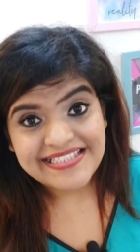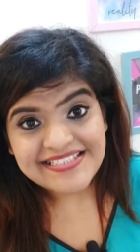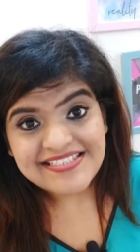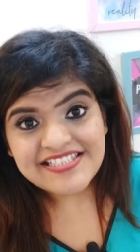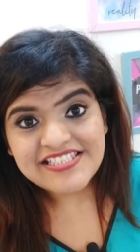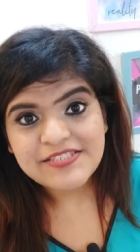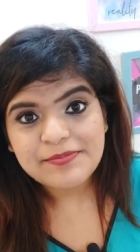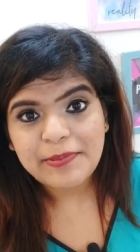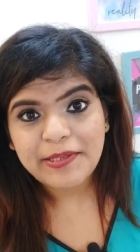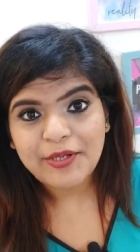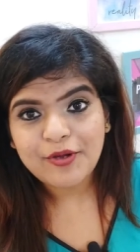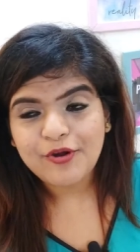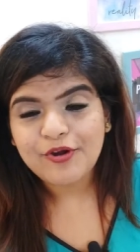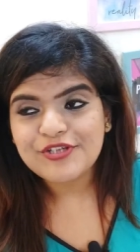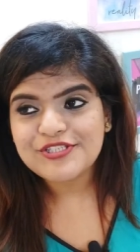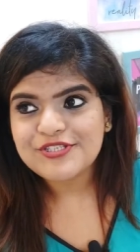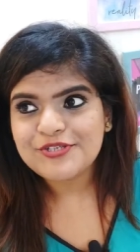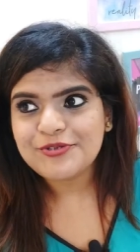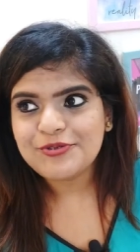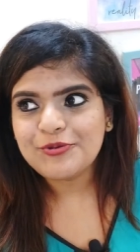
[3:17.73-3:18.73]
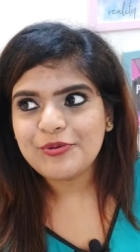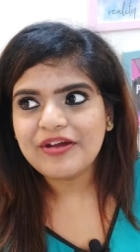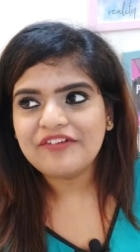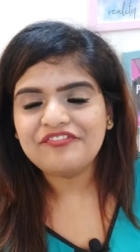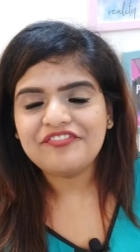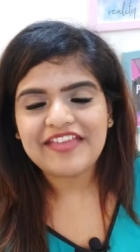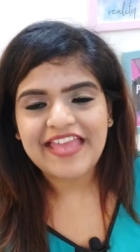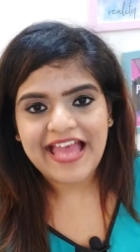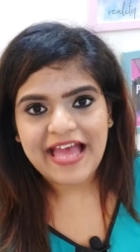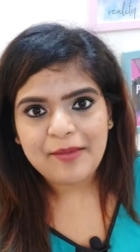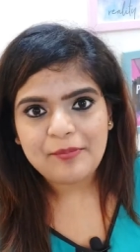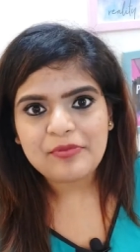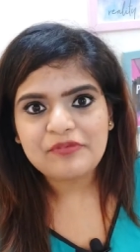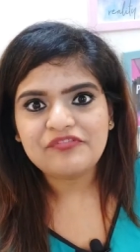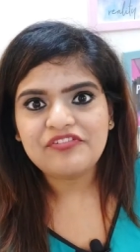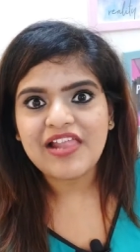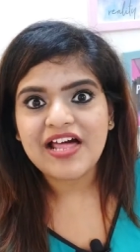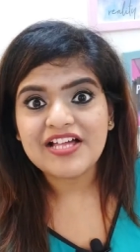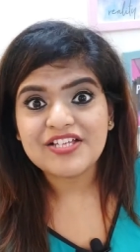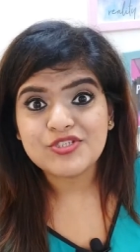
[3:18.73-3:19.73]
This is because you have
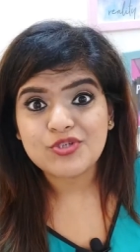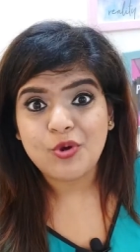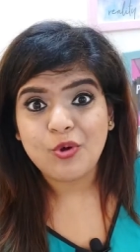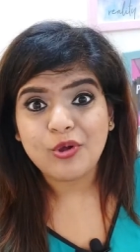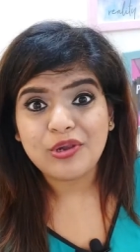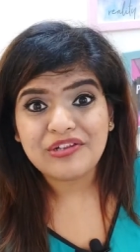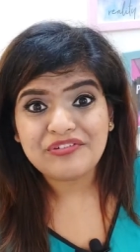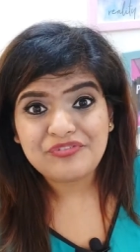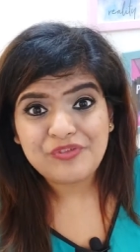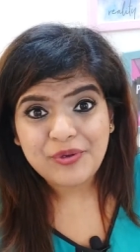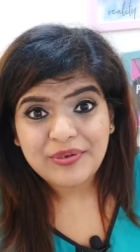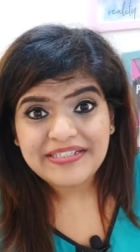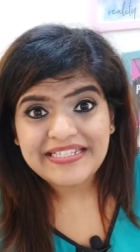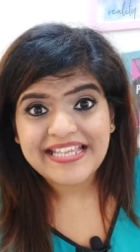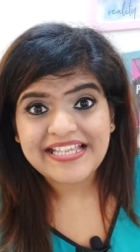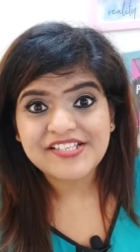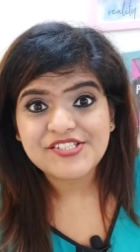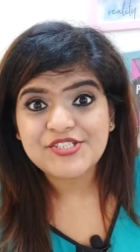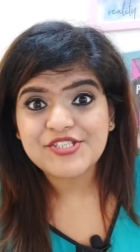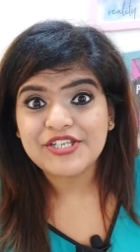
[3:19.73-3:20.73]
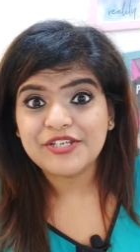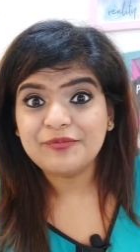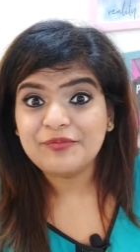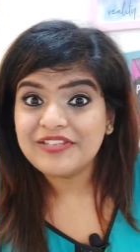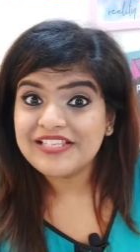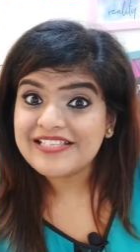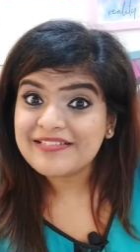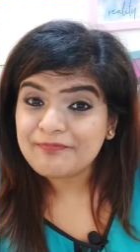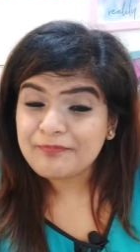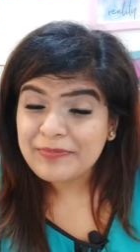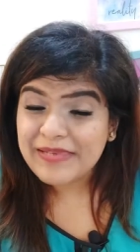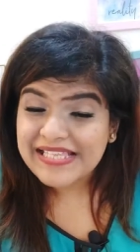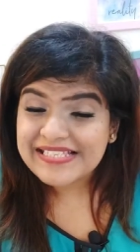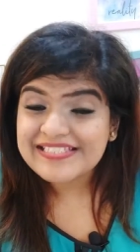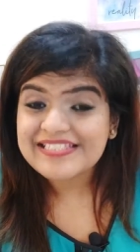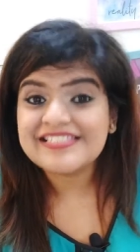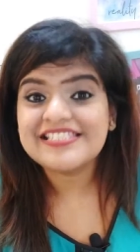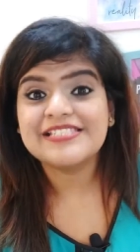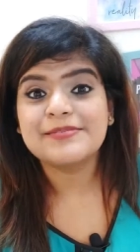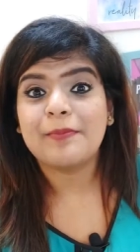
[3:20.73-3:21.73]
camouflaged all of your tension with a
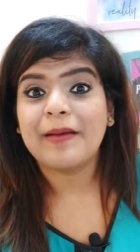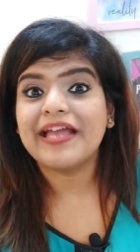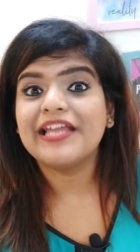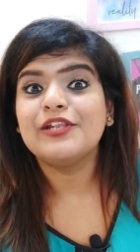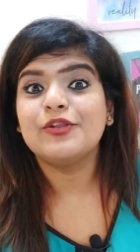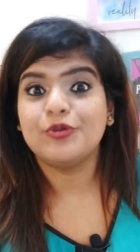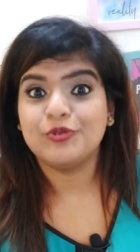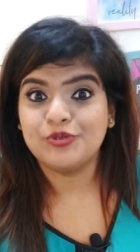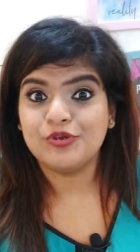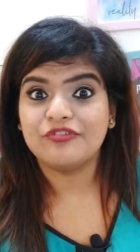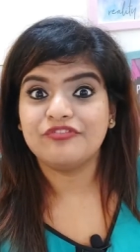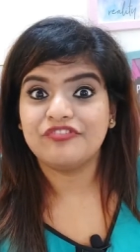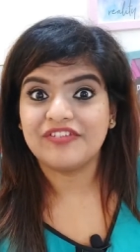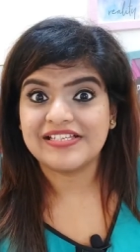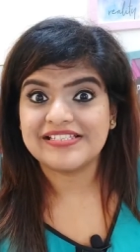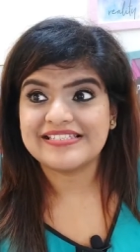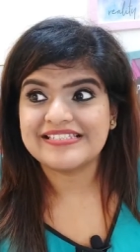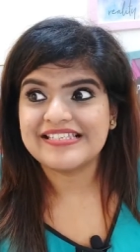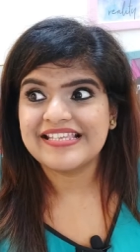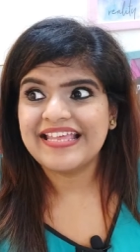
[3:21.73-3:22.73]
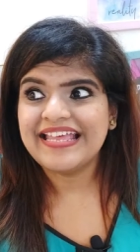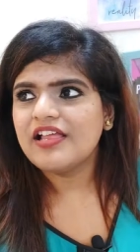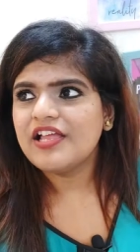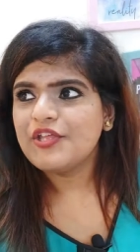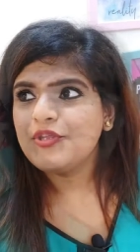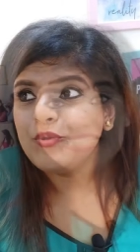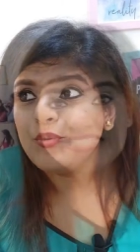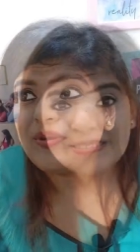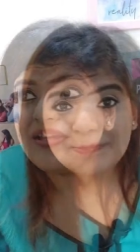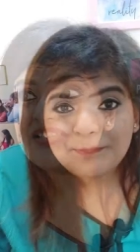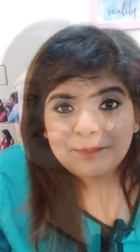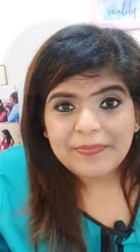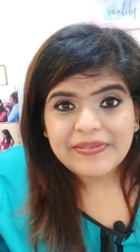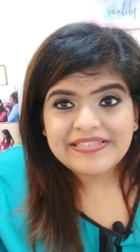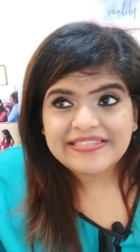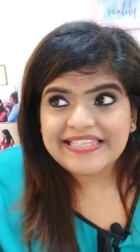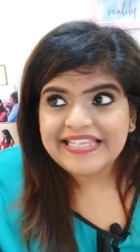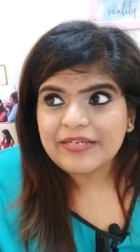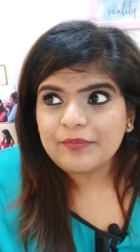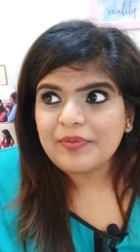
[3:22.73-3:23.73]
pleasant smile on your face.
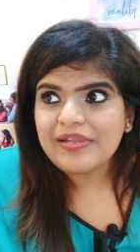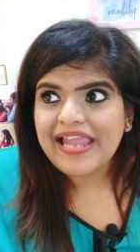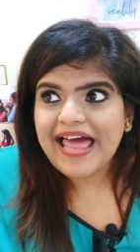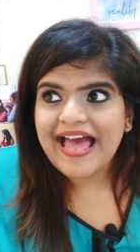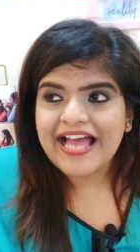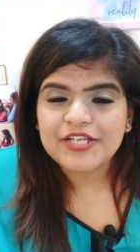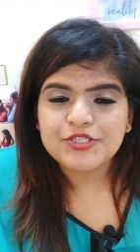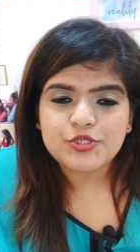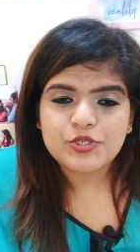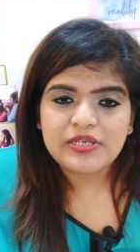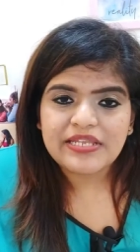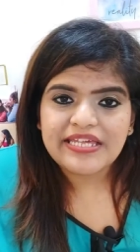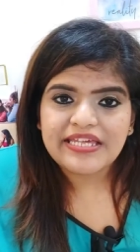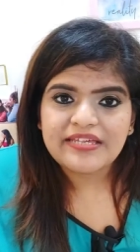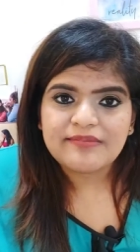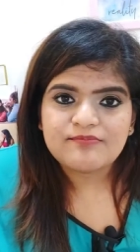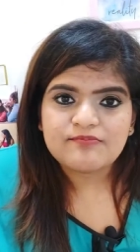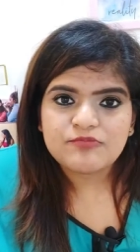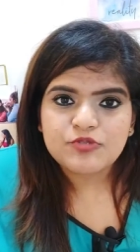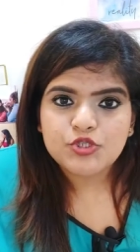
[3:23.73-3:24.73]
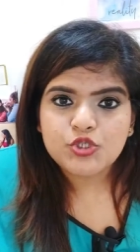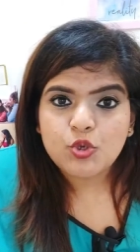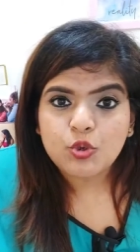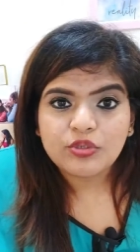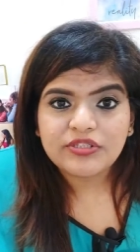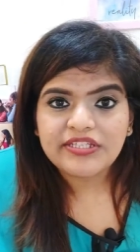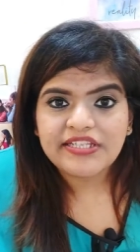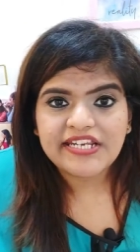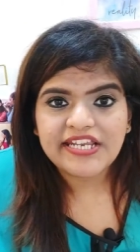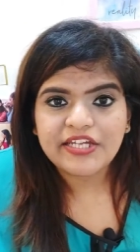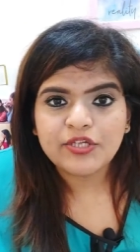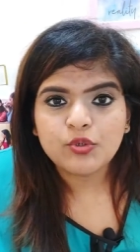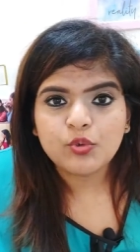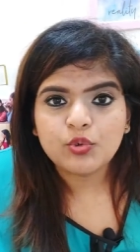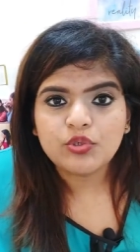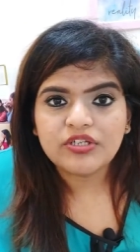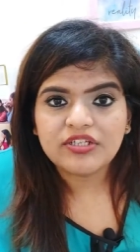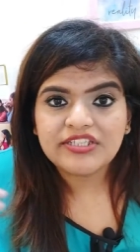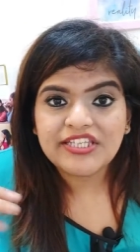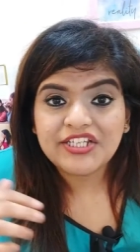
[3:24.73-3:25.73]
Simple thing will actually show the
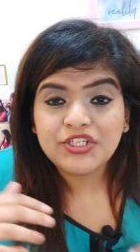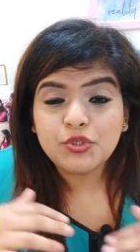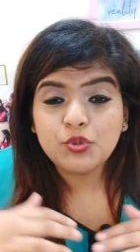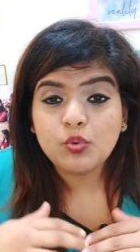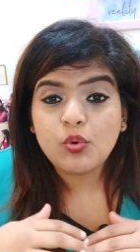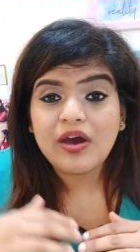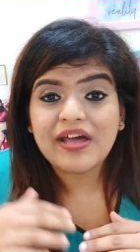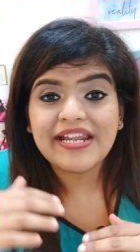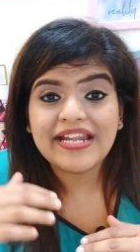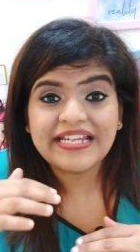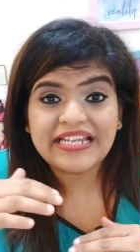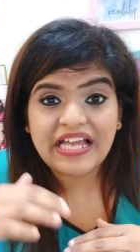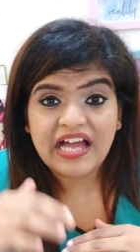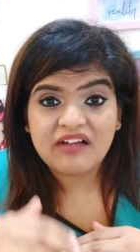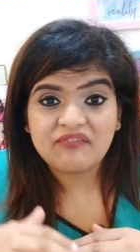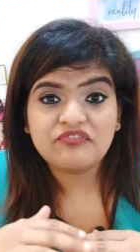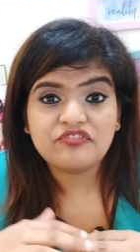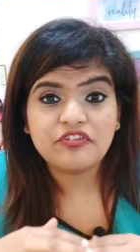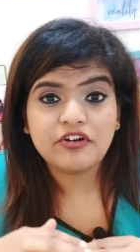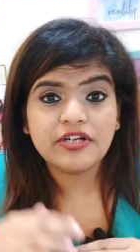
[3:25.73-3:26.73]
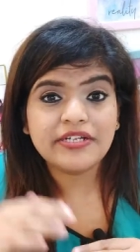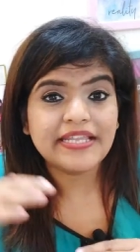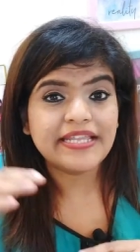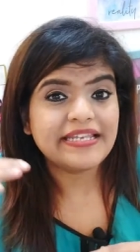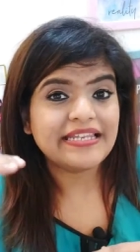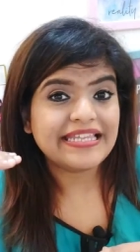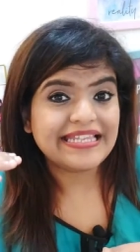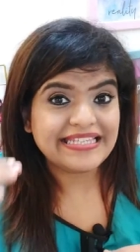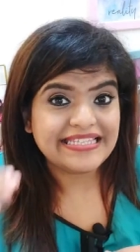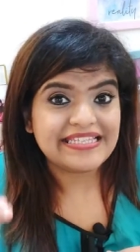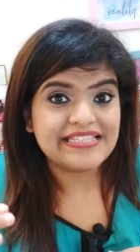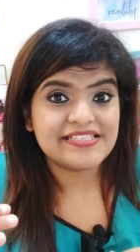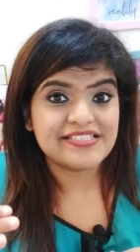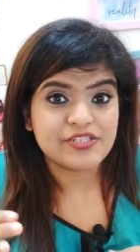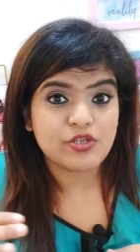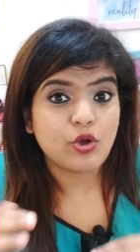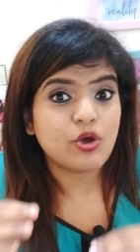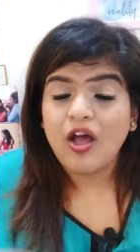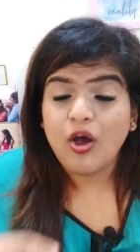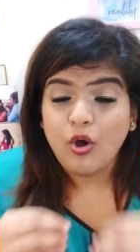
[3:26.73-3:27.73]
recruiter that you are at comfort and
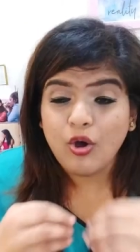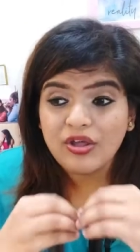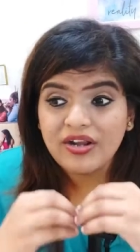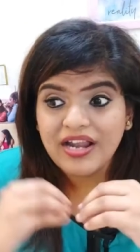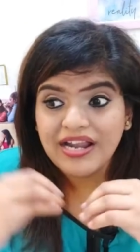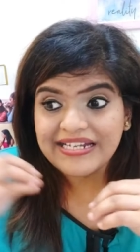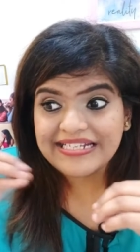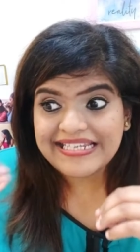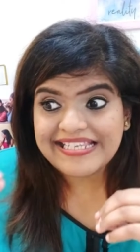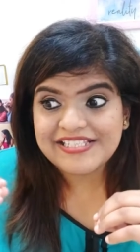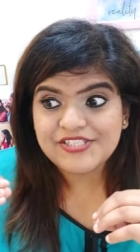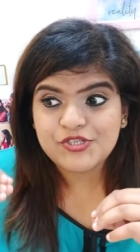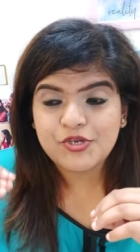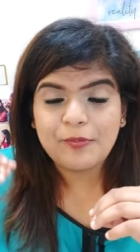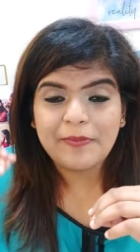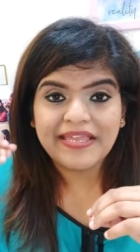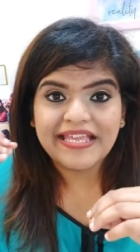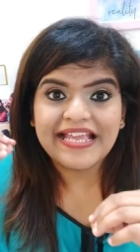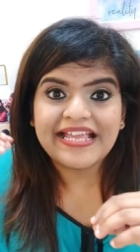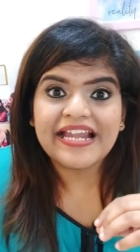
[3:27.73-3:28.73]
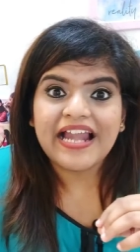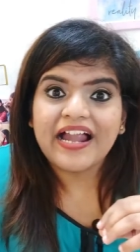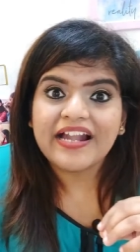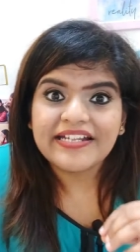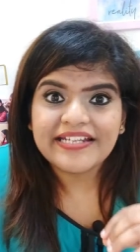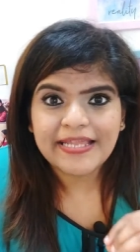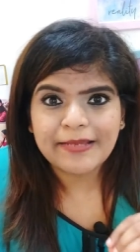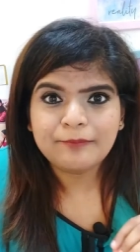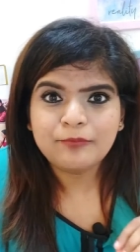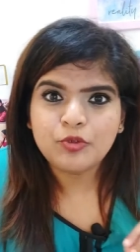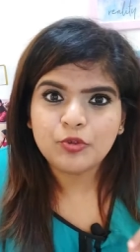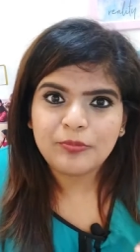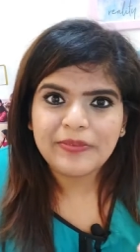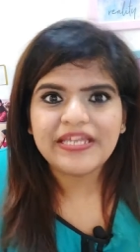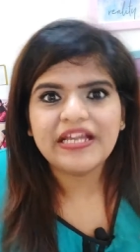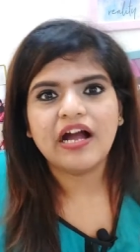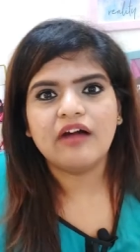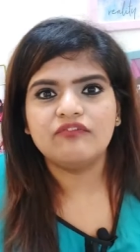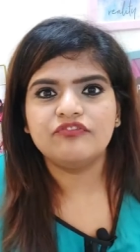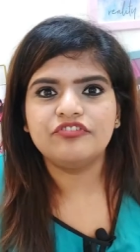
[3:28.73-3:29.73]
ease or at least you're making an attempt to
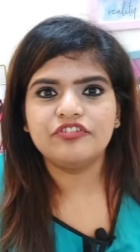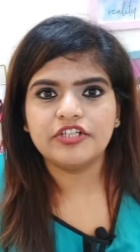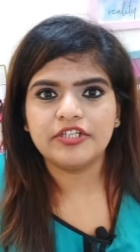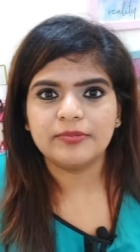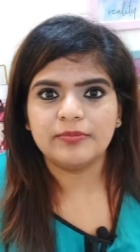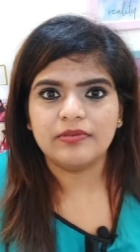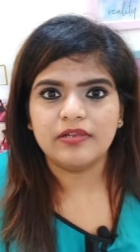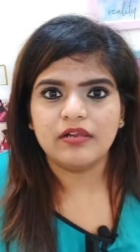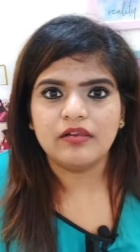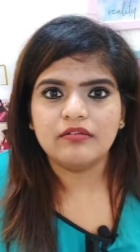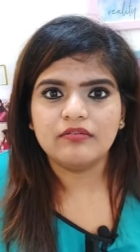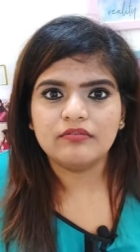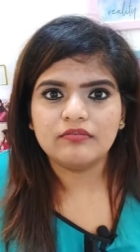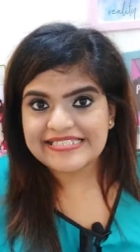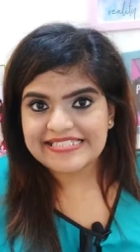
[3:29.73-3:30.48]
be comfortable.